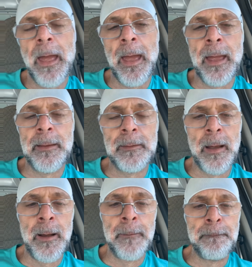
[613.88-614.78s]
and
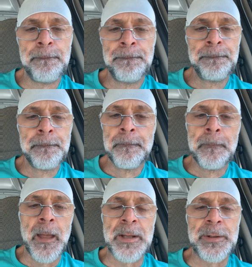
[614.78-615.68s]

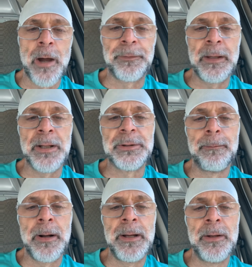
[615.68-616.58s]
it's tough to get
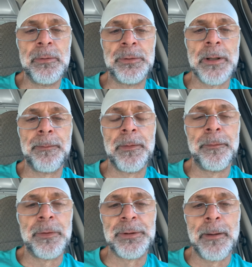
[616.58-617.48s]
somebody to do something
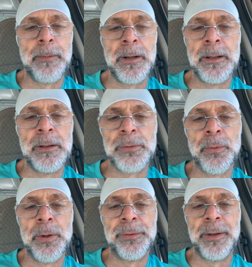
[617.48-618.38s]
for somebody in this
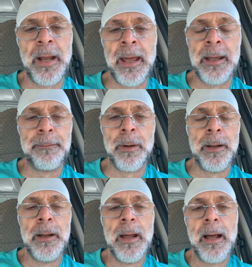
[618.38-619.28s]
world today,
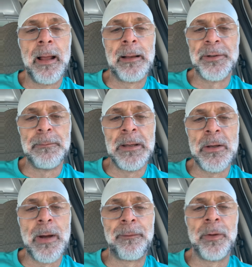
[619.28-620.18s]
but it doesn't mean
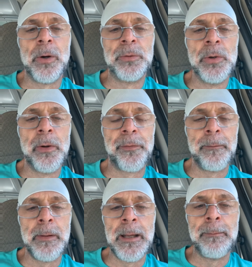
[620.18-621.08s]
you have to go do it
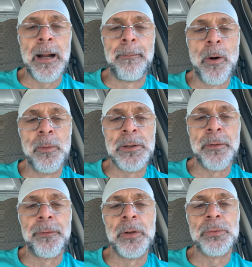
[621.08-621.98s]
for me. But I'm always
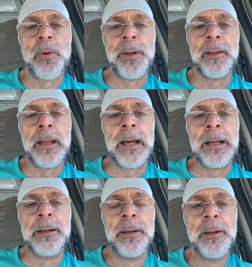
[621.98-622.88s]
the first one in
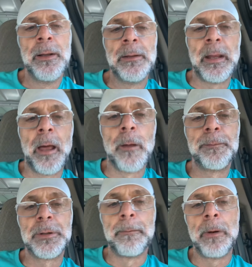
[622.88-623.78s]
line to
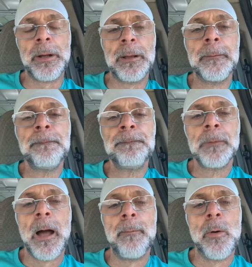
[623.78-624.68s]
help somebody.
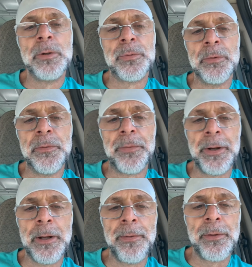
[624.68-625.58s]
I'm always rooting for
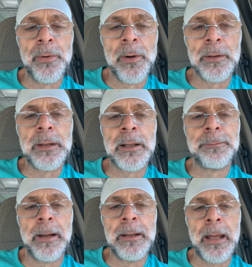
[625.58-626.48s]
the underdog.
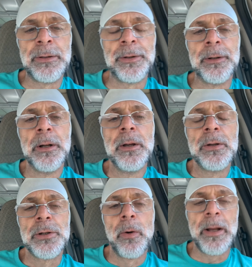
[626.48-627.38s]
That's my nature. So